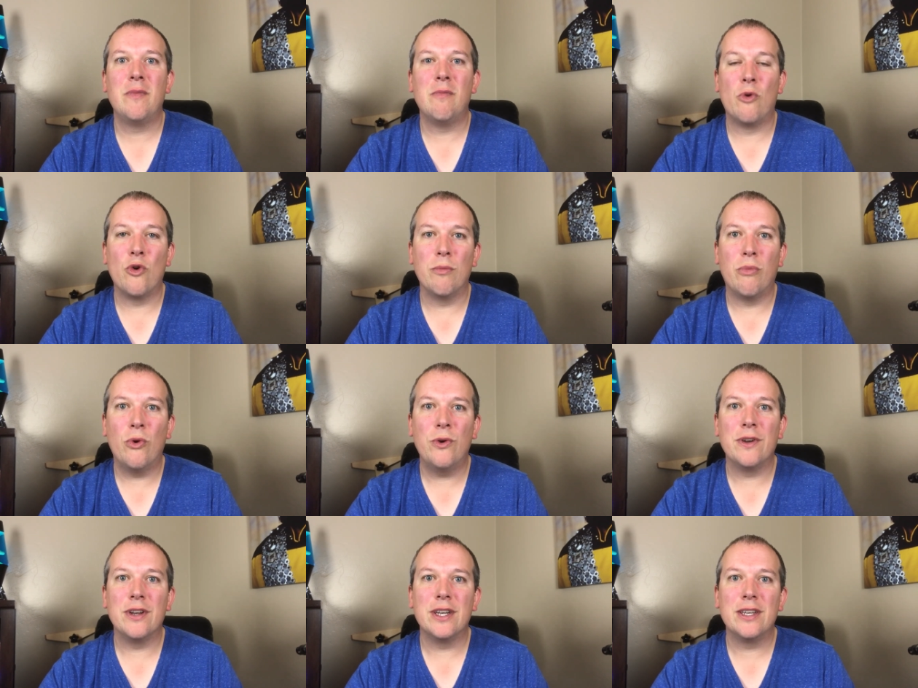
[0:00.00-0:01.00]
more
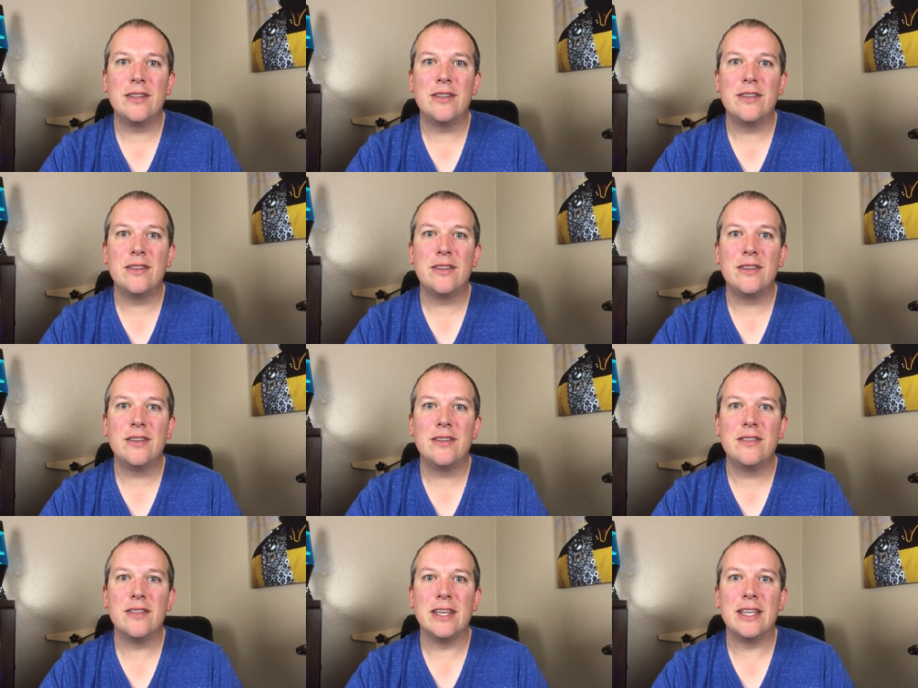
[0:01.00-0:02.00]
important
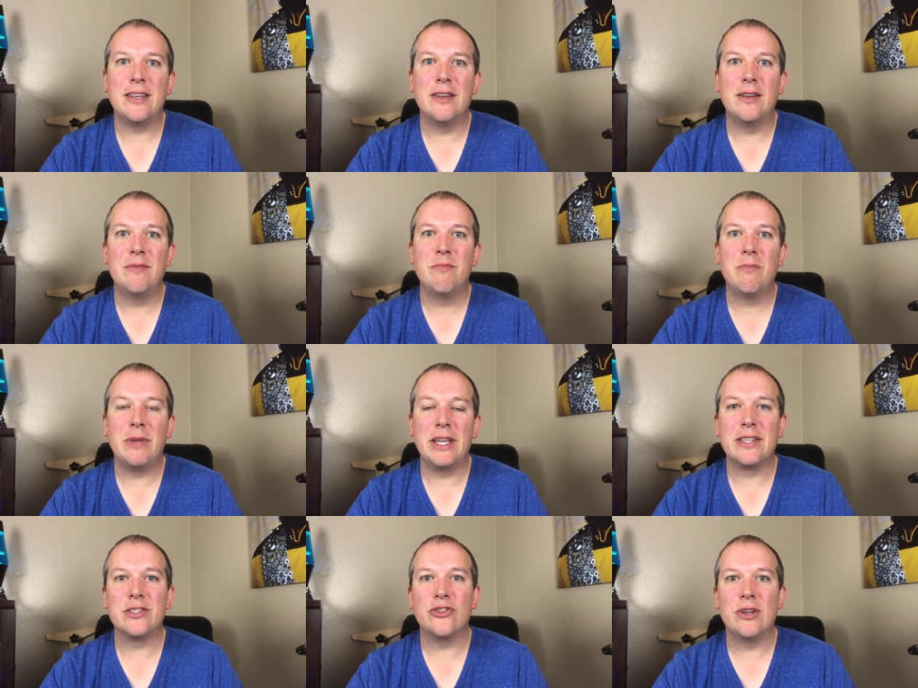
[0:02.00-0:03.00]
than
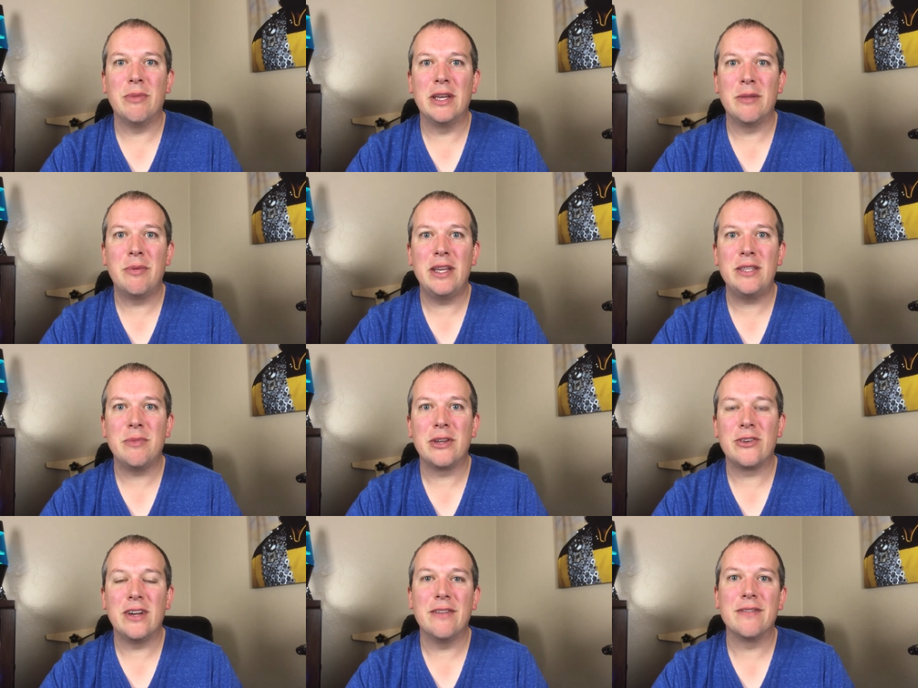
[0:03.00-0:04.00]
being concerned about the
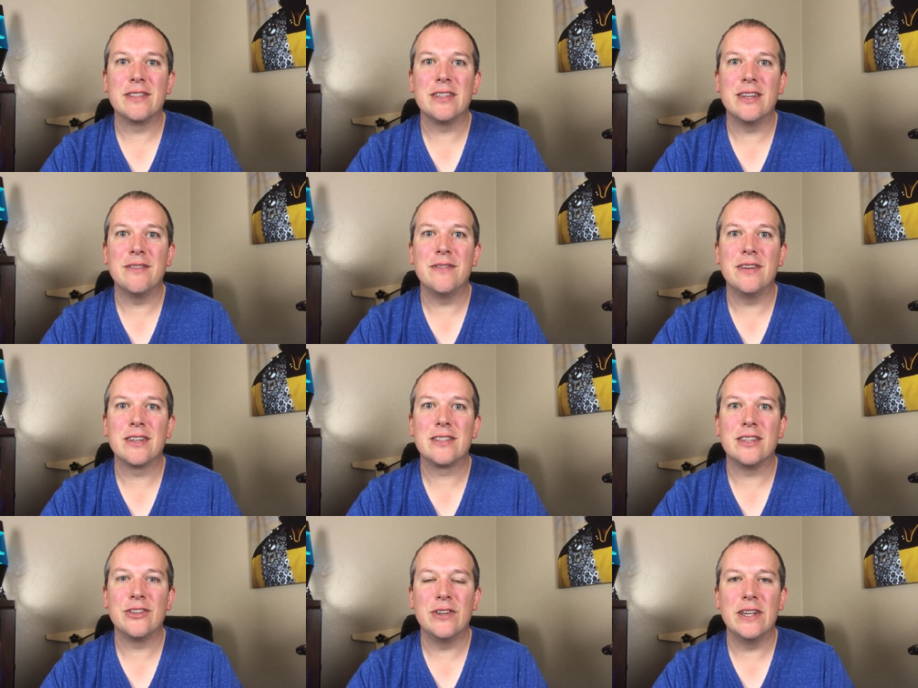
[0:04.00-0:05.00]
pacemaker having side
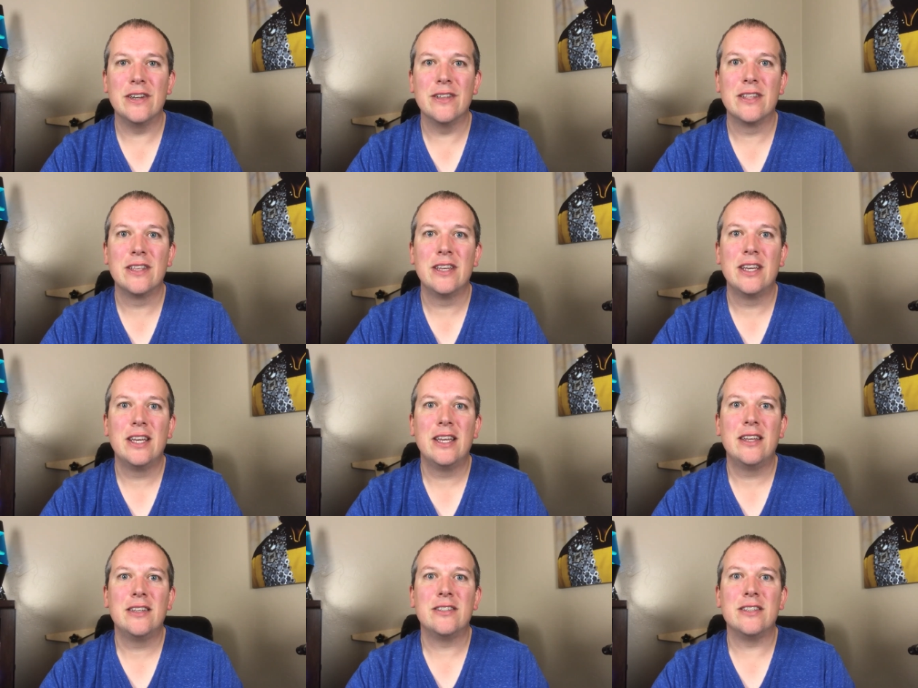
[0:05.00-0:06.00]
effects on your health,
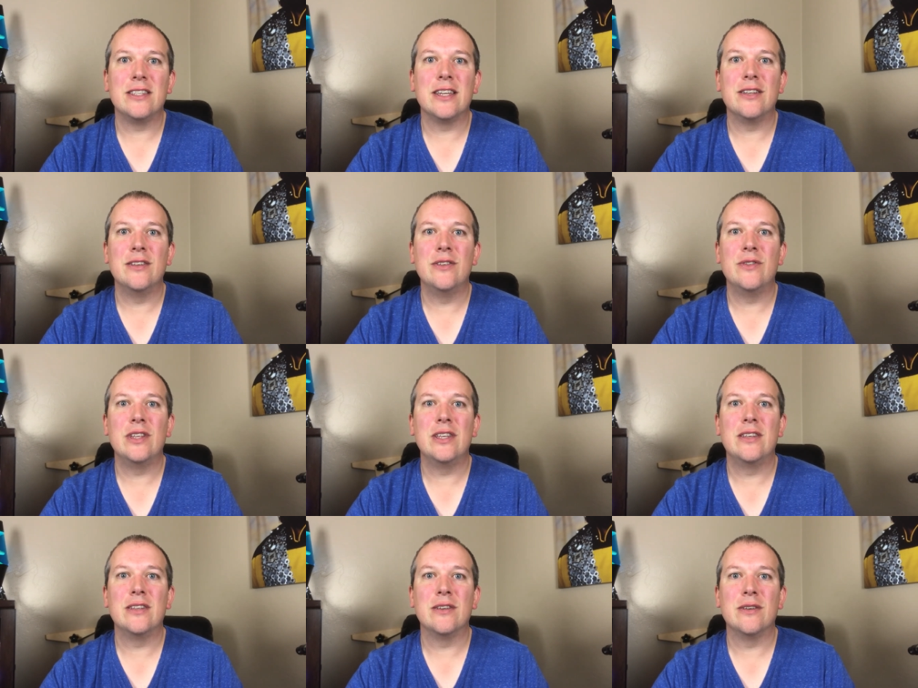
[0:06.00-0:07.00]
she said you
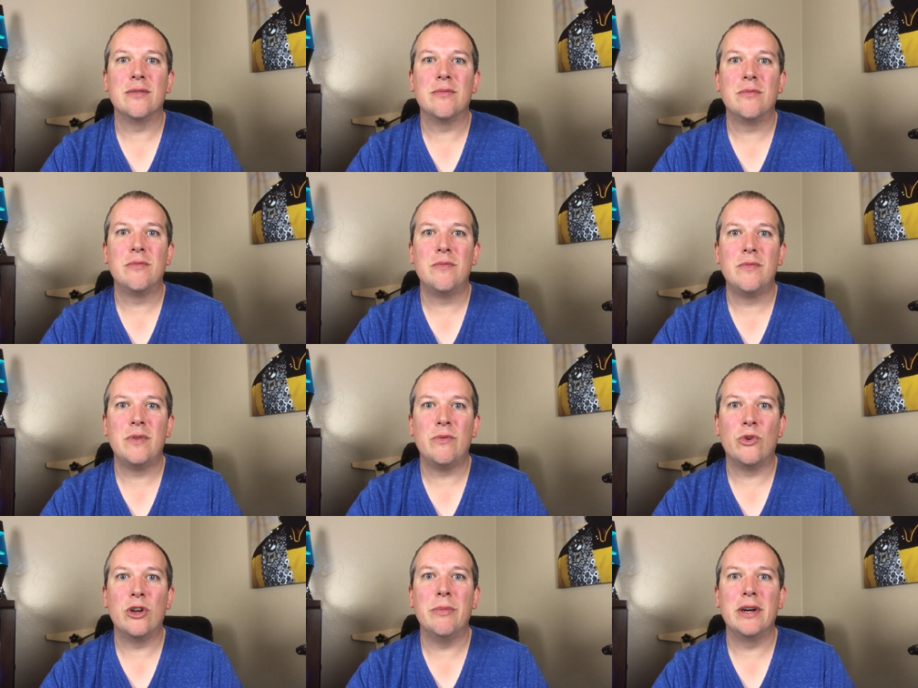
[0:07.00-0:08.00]
need to
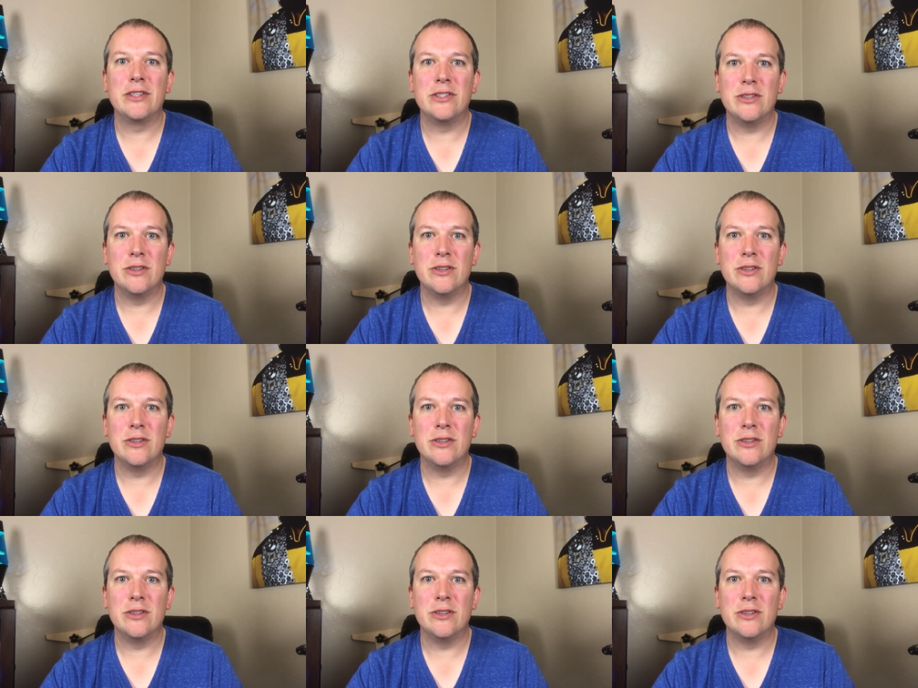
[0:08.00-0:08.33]
worry about